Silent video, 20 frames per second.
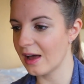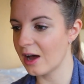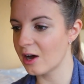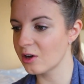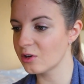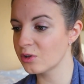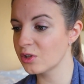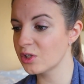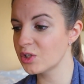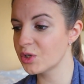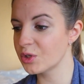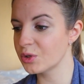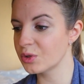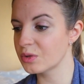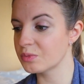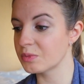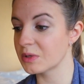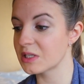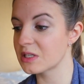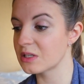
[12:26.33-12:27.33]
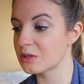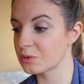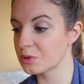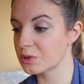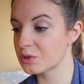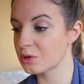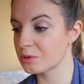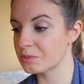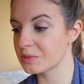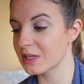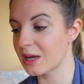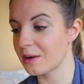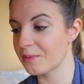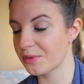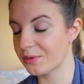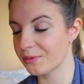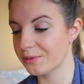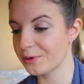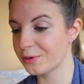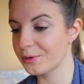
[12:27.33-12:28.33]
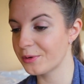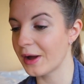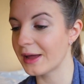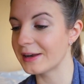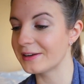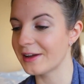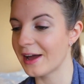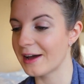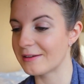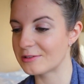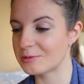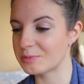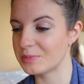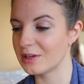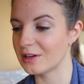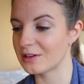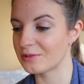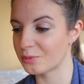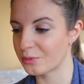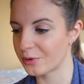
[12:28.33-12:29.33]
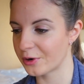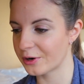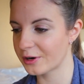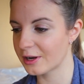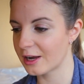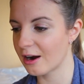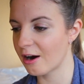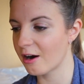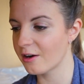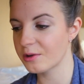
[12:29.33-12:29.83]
How do you do it when snowstorms come through and you have to be at work?